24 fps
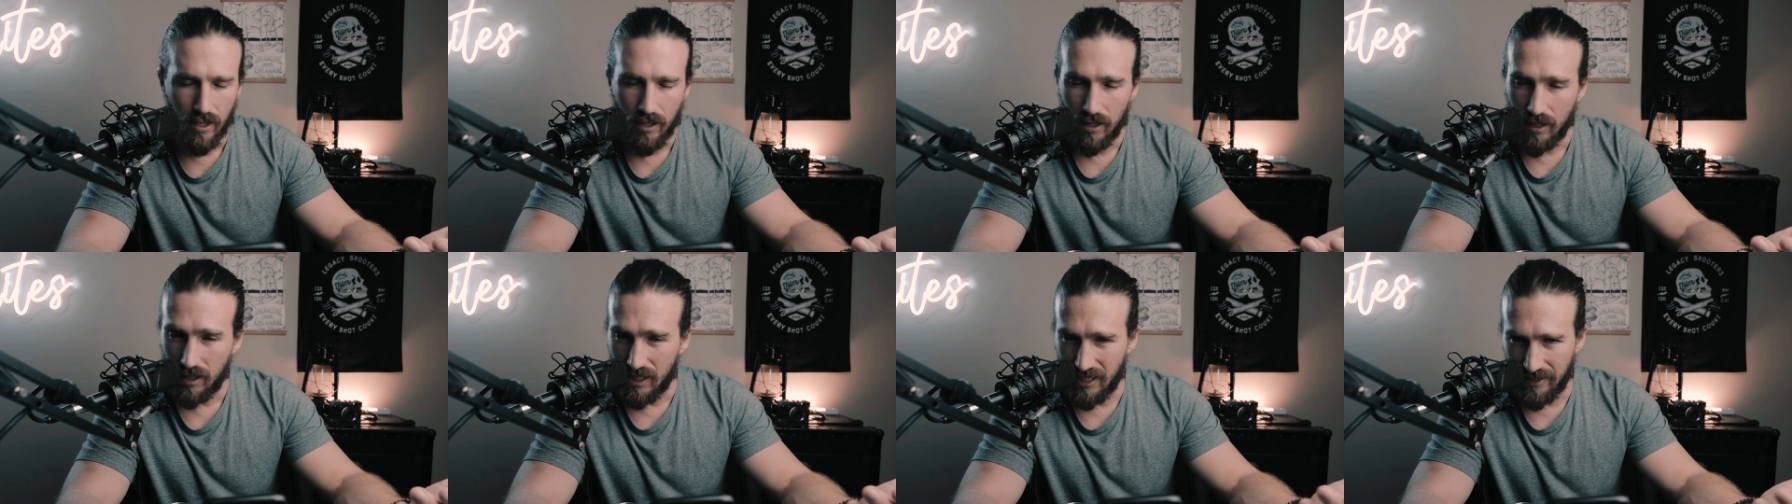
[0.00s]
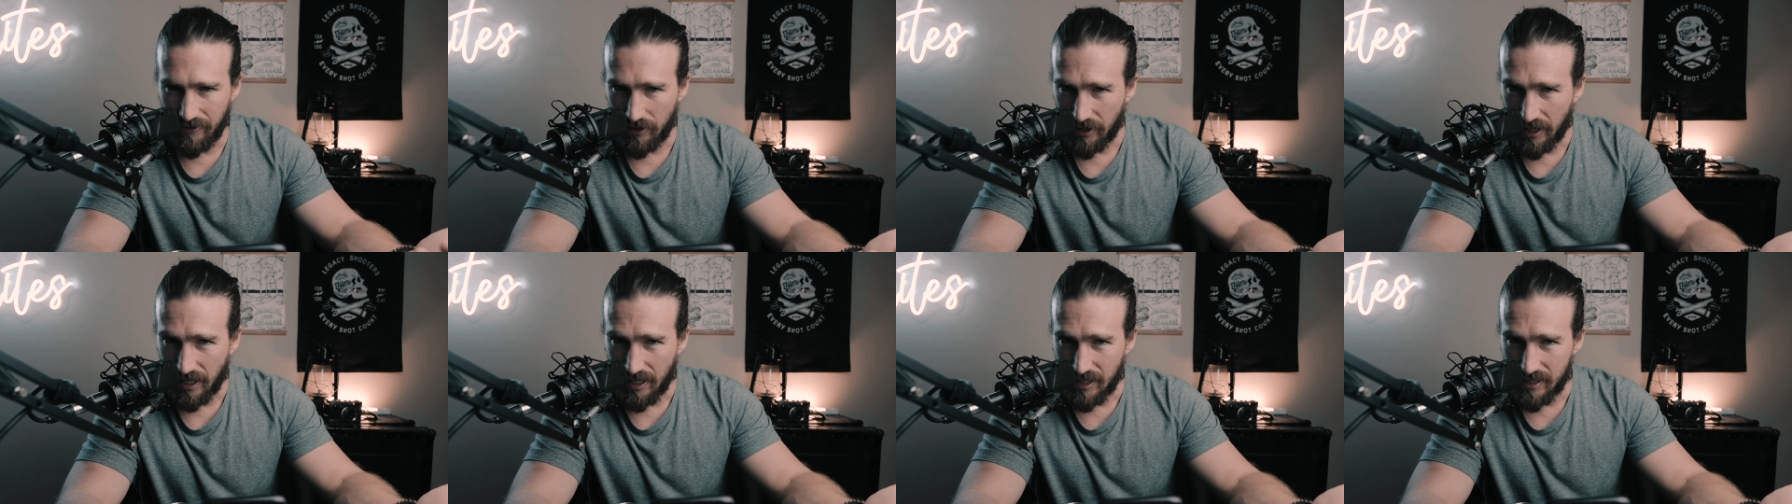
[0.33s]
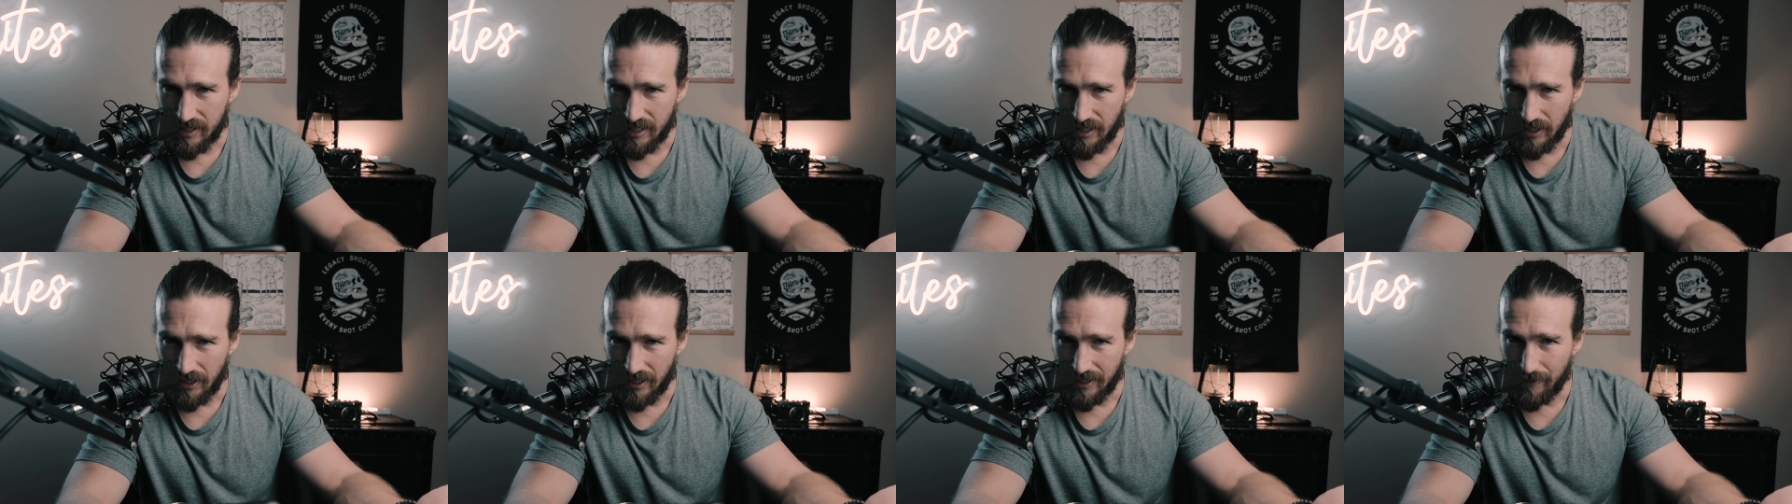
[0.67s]
You never can
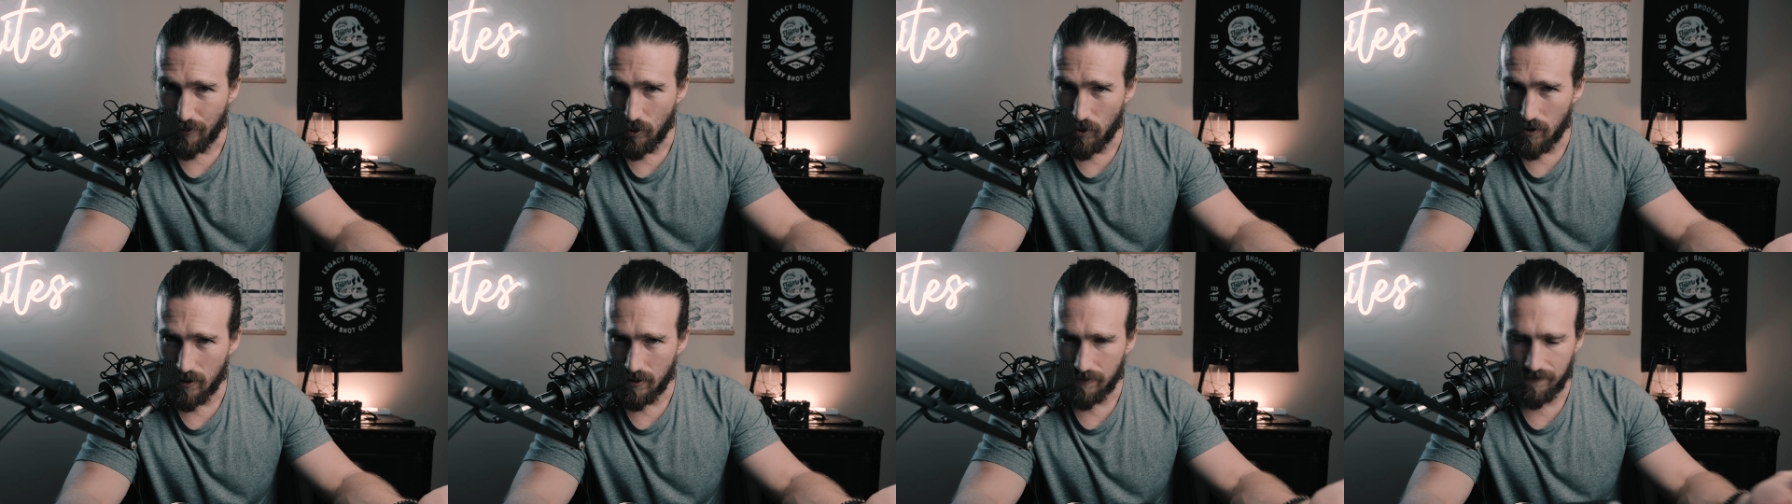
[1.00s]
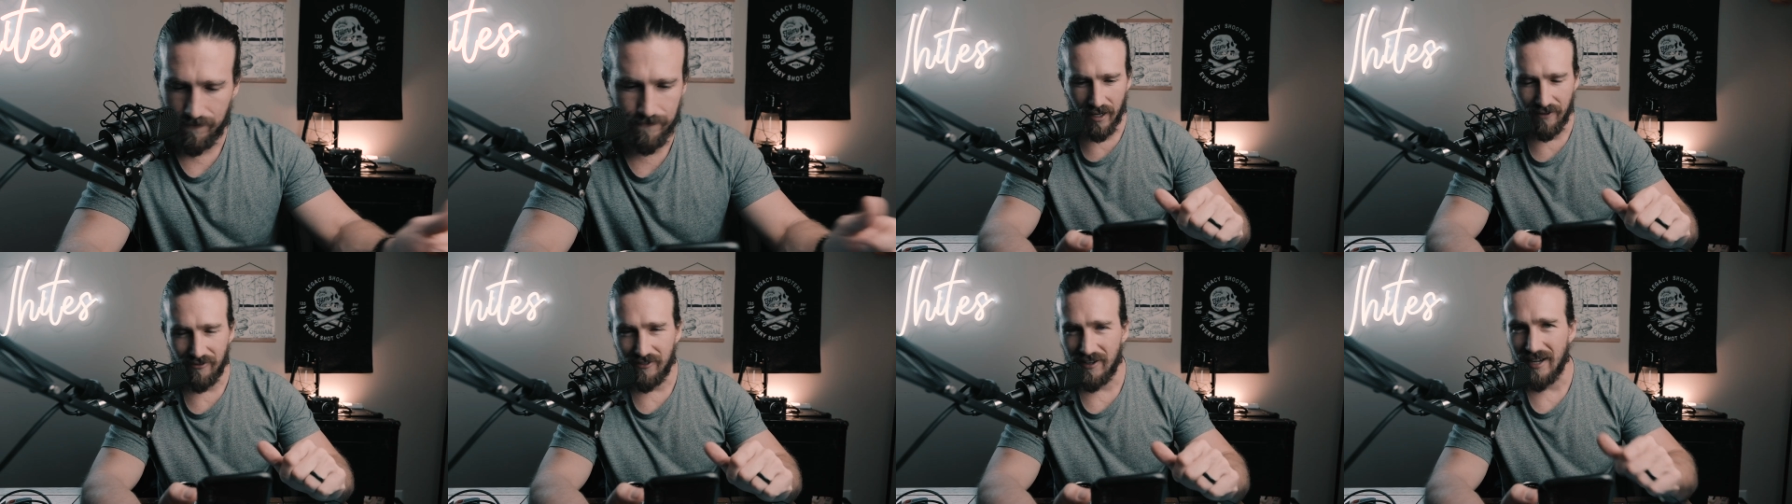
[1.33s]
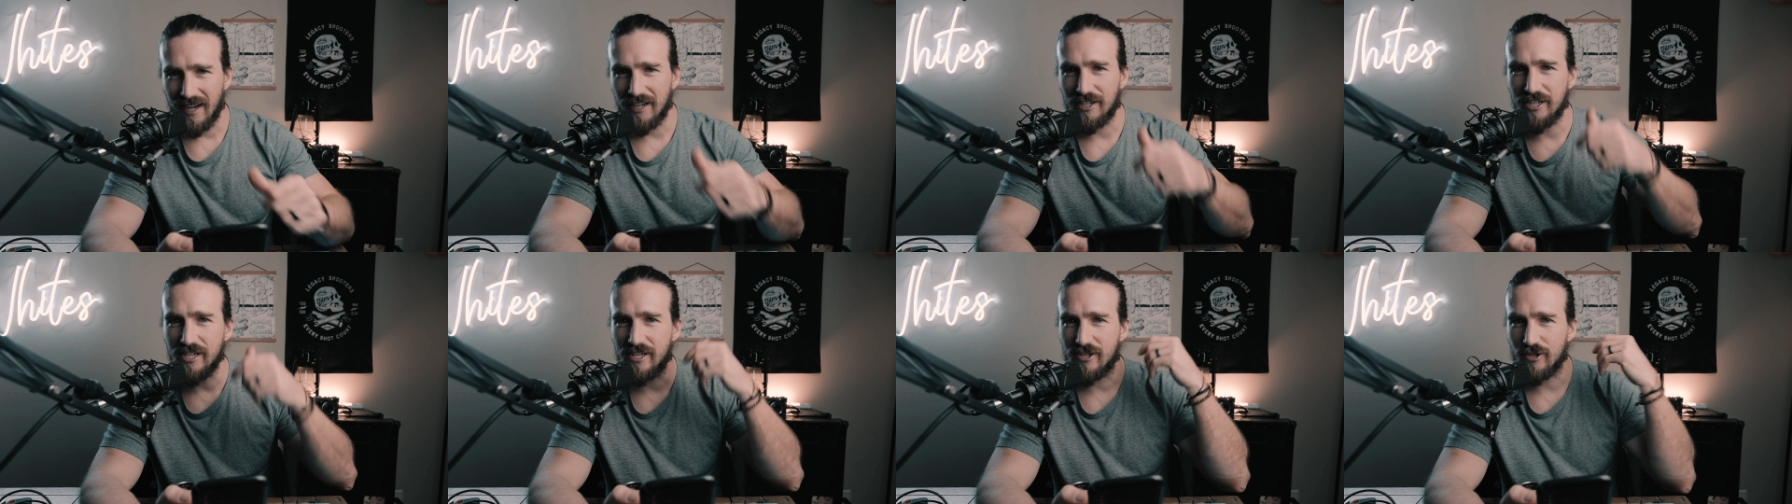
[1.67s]
tell anymore. If
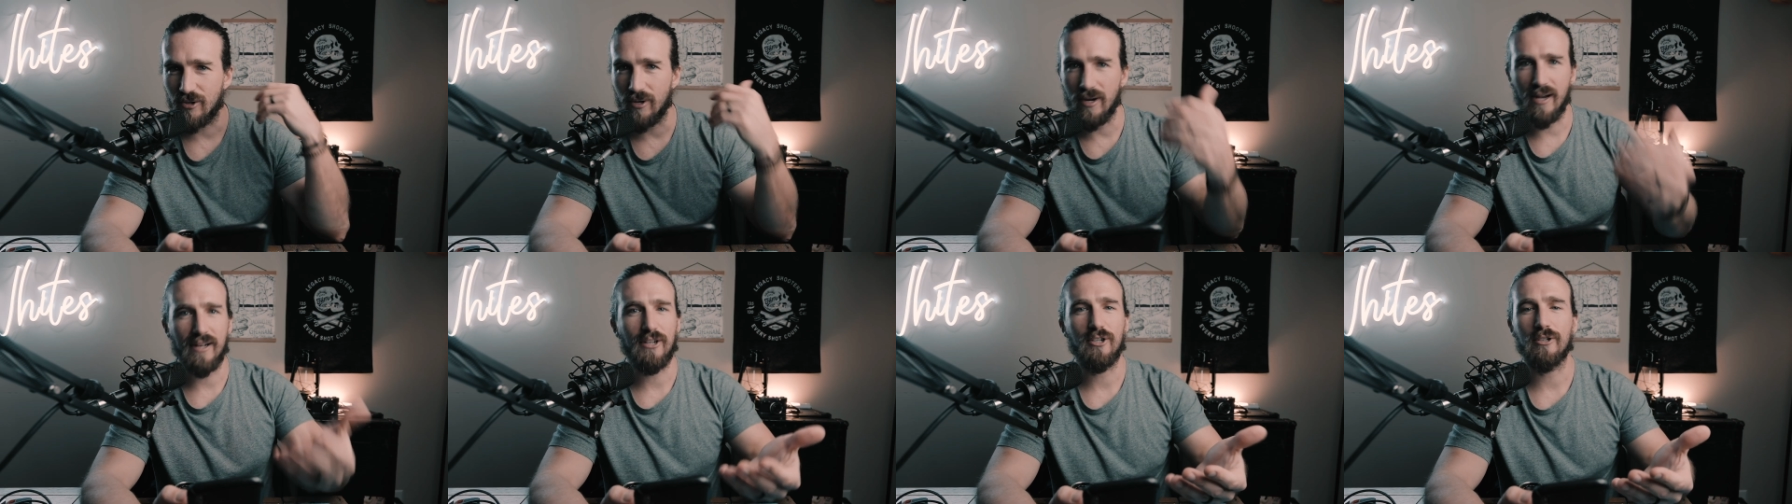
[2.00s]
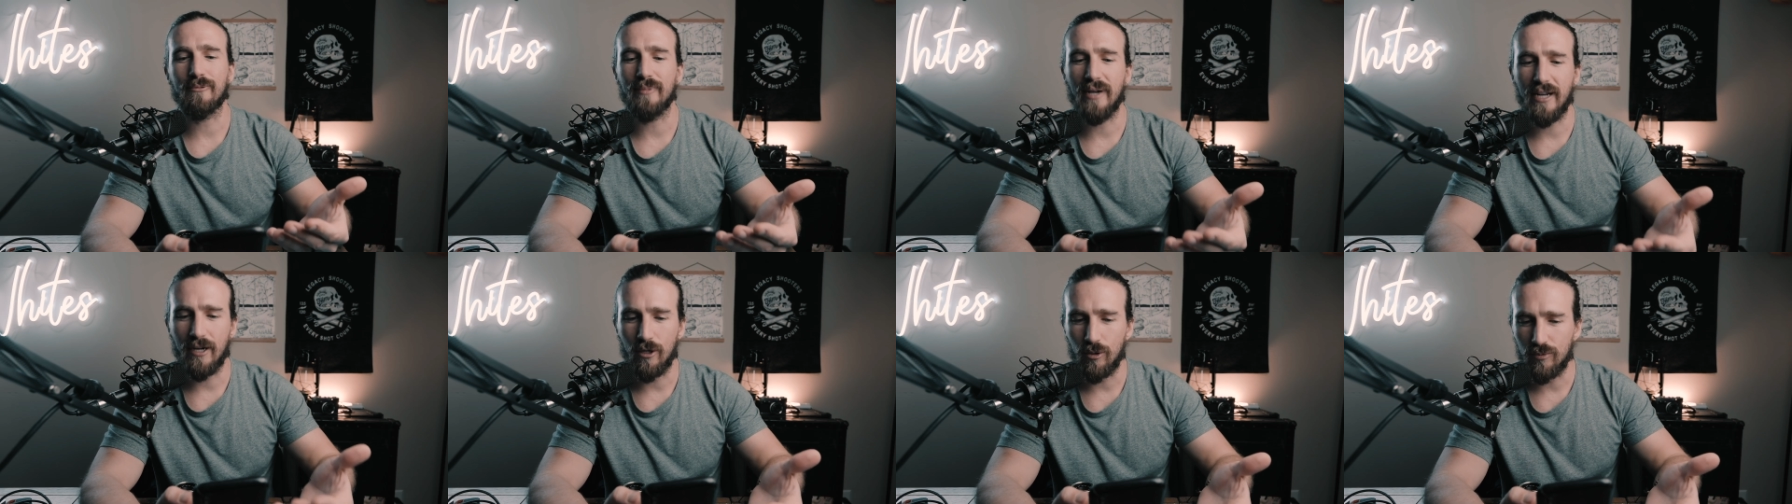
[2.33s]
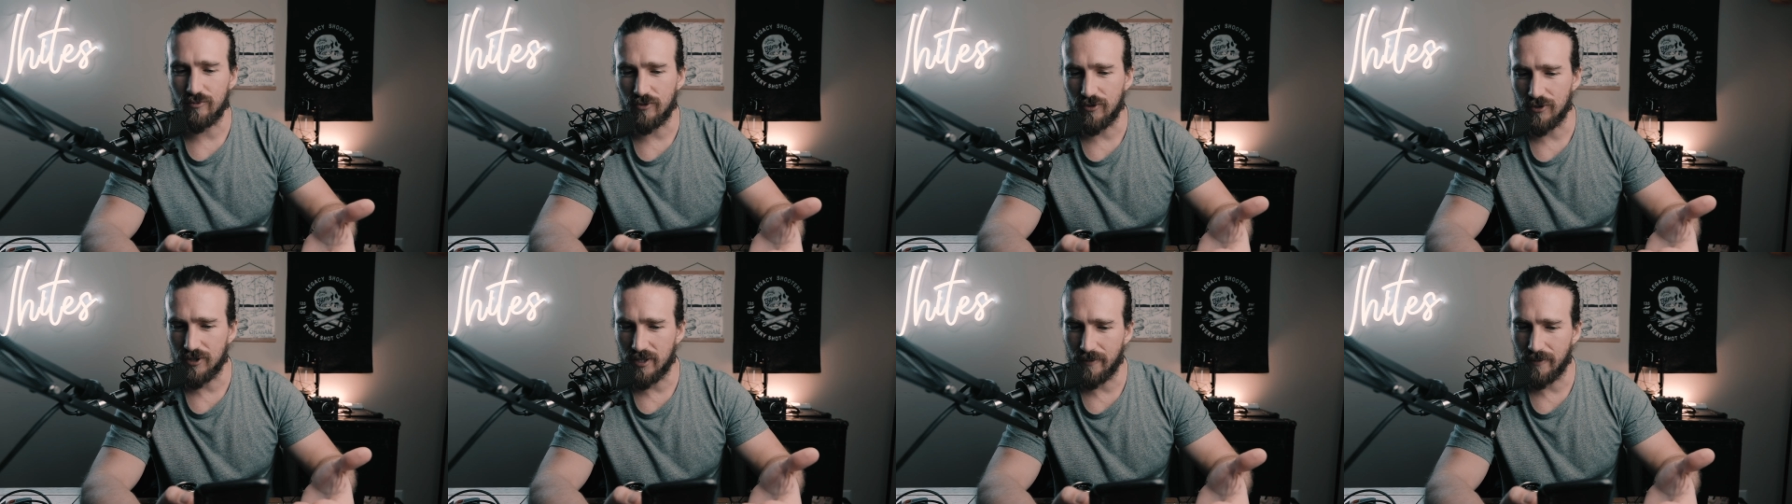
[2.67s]
not, she's trying to remain hopeful,